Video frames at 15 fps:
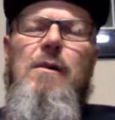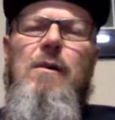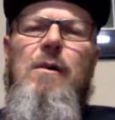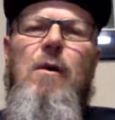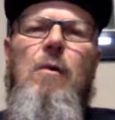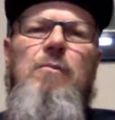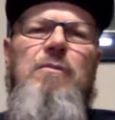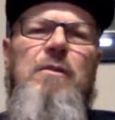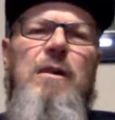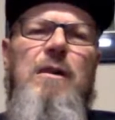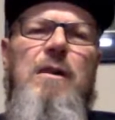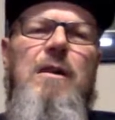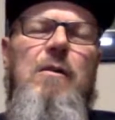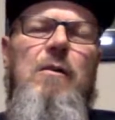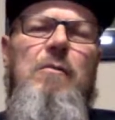
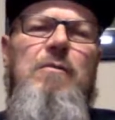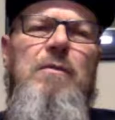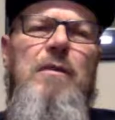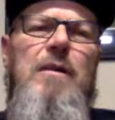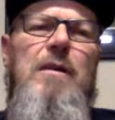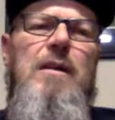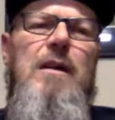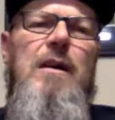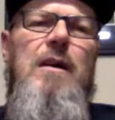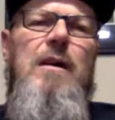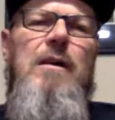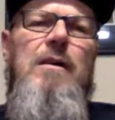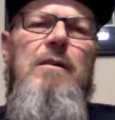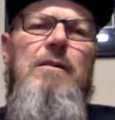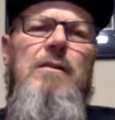Hopefully
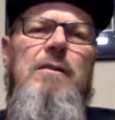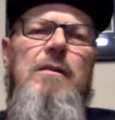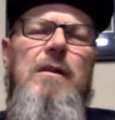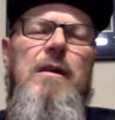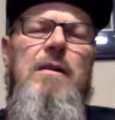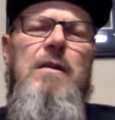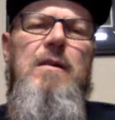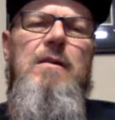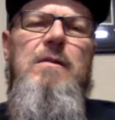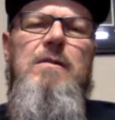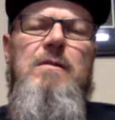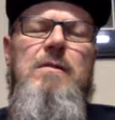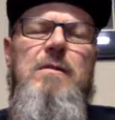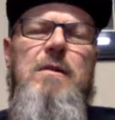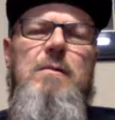it
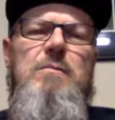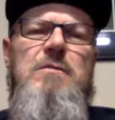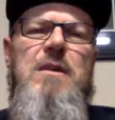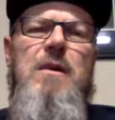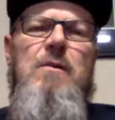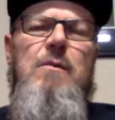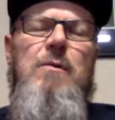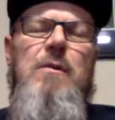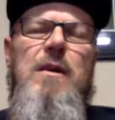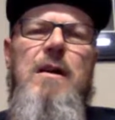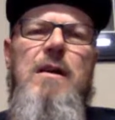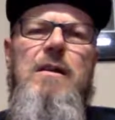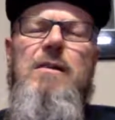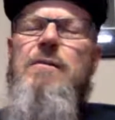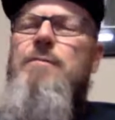comes out
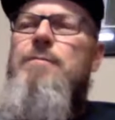okay.